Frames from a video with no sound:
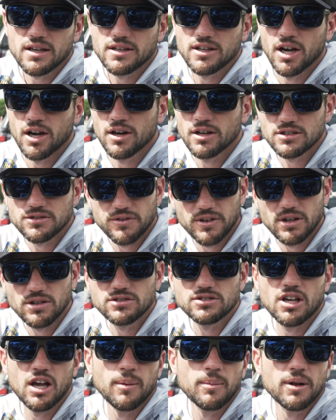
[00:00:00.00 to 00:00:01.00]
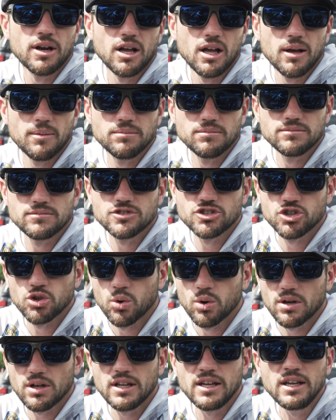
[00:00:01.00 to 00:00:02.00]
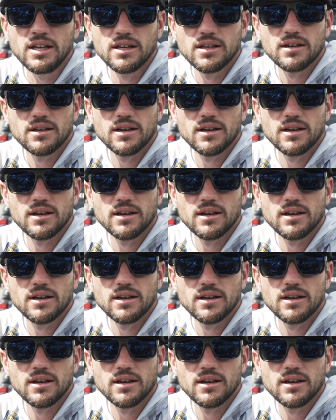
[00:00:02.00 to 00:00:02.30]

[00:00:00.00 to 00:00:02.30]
Guntersville's coming up shortly.